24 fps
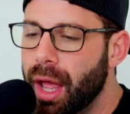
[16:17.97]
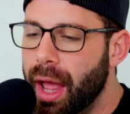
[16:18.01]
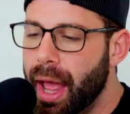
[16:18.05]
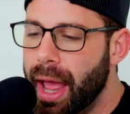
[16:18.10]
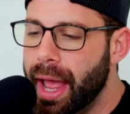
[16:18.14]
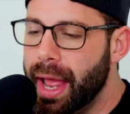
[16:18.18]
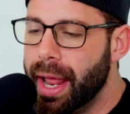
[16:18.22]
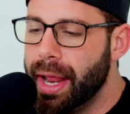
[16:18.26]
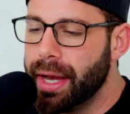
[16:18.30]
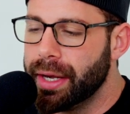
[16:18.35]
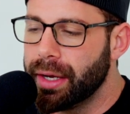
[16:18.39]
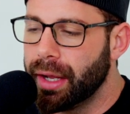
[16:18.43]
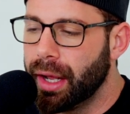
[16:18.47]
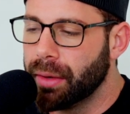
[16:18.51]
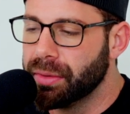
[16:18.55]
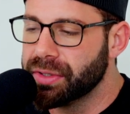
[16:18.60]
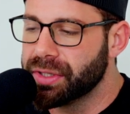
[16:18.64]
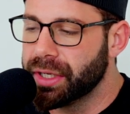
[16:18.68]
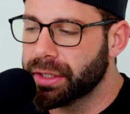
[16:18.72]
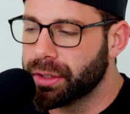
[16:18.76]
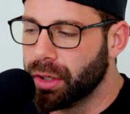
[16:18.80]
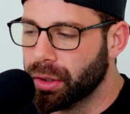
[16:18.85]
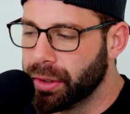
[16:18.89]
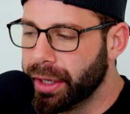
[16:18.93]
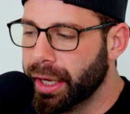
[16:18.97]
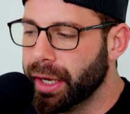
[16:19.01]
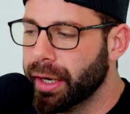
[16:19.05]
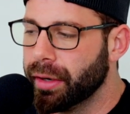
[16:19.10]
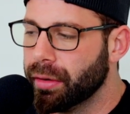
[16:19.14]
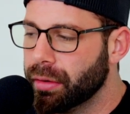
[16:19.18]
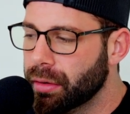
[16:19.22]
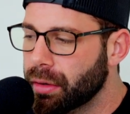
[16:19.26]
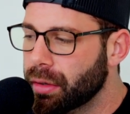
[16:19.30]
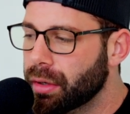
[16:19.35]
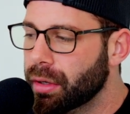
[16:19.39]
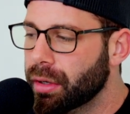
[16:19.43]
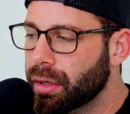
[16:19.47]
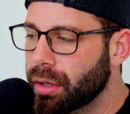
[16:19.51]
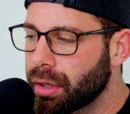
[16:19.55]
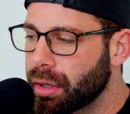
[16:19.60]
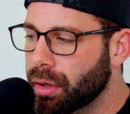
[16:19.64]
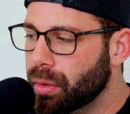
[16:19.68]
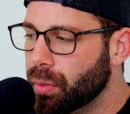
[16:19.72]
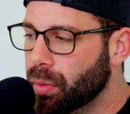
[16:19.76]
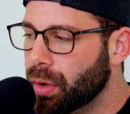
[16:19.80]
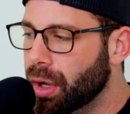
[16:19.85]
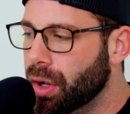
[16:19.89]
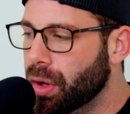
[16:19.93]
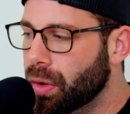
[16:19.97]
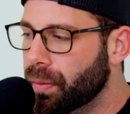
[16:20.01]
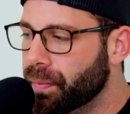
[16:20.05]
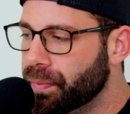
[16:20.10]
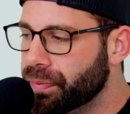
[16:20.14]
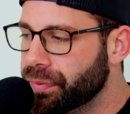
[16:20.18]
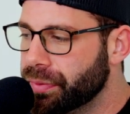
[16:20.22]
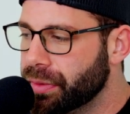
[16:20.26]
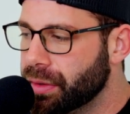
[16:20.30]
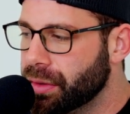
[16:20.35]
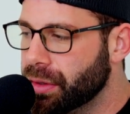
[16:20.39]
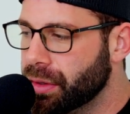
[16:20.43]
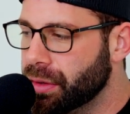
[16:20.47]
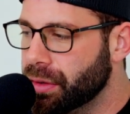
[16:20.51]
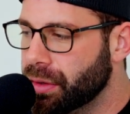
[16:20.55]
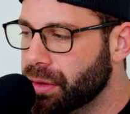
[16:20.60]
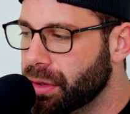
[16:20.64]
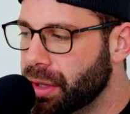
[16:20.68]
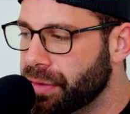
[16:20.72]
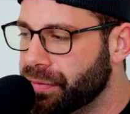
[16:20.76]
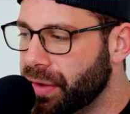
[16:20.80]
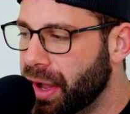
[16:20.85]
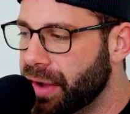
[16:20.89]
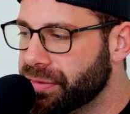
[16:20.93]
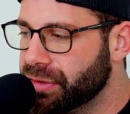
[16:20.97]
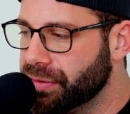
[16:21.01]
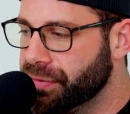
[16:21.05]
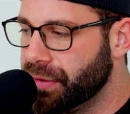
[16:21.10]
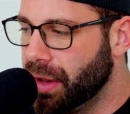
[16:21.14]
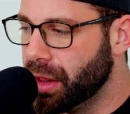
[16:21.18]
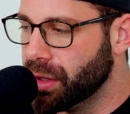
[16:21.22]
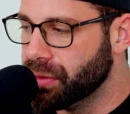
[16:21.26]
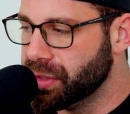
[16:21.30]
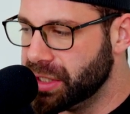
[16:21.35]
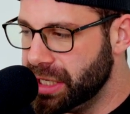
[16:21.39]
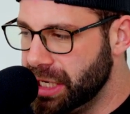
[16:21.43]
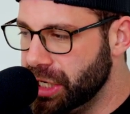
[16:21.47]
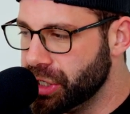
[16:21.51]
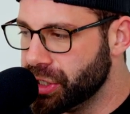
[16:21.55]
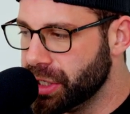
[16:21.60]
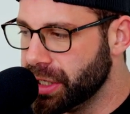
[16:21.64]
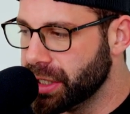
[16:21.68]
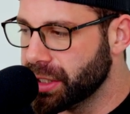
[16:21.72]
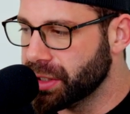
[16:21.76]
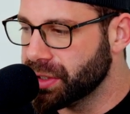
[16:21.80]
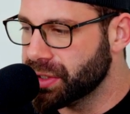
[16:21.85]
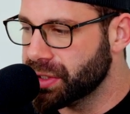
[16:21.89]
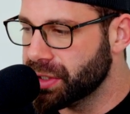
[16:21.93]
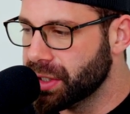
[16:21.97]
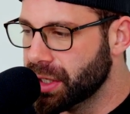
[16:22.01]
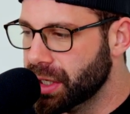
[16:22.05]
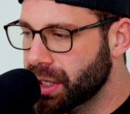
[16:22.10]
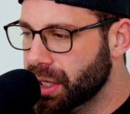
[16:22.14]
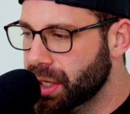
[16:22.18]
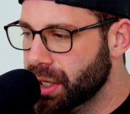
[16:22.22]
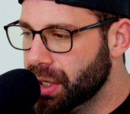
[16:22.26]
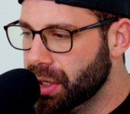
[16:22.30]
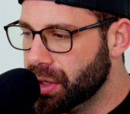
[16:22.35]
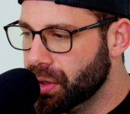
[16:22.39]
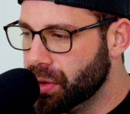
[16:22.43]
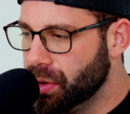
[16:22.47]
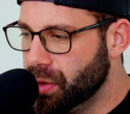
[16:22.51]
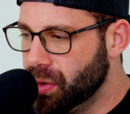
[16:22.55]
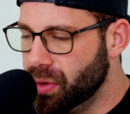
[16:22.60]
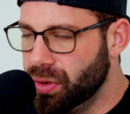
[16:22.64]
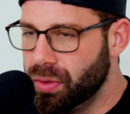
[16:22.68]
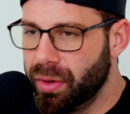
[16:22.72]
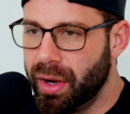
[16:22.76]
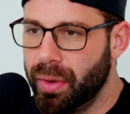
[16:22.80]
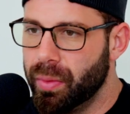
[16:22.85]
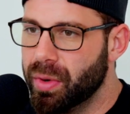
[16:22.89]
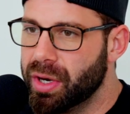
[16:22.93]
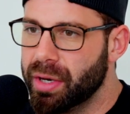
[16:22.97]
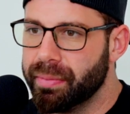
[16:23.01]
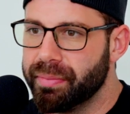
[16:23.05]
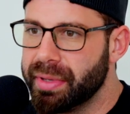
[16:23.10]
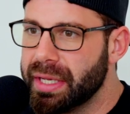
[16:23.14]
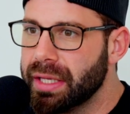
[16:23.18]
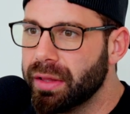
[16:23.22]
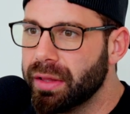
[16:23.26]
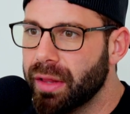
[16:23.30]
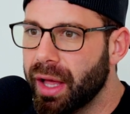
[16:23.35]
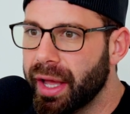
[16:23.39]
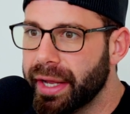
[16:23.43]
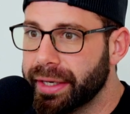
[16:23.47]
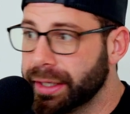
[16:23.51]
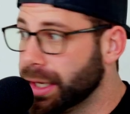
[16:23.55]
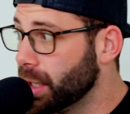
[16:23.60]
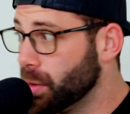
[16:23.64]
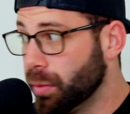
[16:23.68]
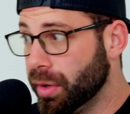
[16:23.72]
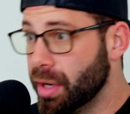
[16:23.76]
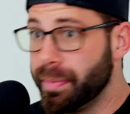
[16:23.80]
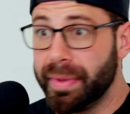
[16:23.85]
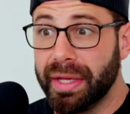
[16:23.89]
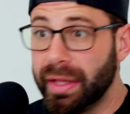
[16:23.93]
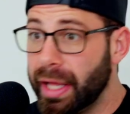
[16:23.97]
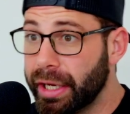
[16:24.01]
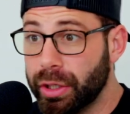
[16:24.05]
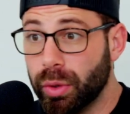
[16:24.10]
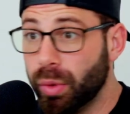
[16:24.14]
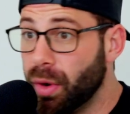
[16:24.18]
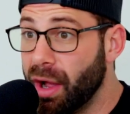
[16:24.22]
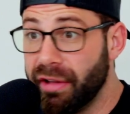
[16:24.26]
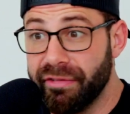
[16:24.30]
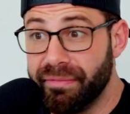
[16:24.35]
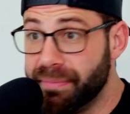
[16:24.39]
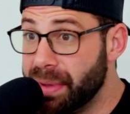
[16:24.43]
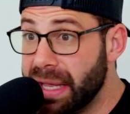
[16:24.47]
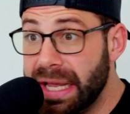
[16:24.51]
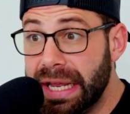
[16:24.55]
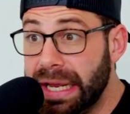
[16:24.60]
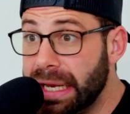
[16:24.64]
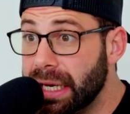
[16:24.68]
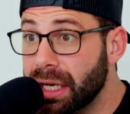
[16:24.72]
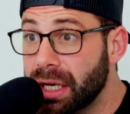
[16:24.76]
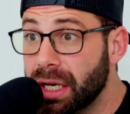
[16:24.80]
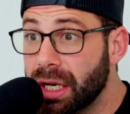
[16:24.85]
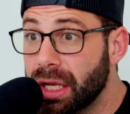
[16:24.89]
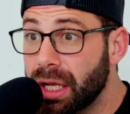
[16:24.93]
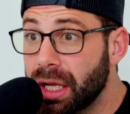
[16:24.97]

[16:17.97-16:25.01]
And I was like, okay, well, if I have to follow teachings, who do I want to be like? I don't want to be like who I've been.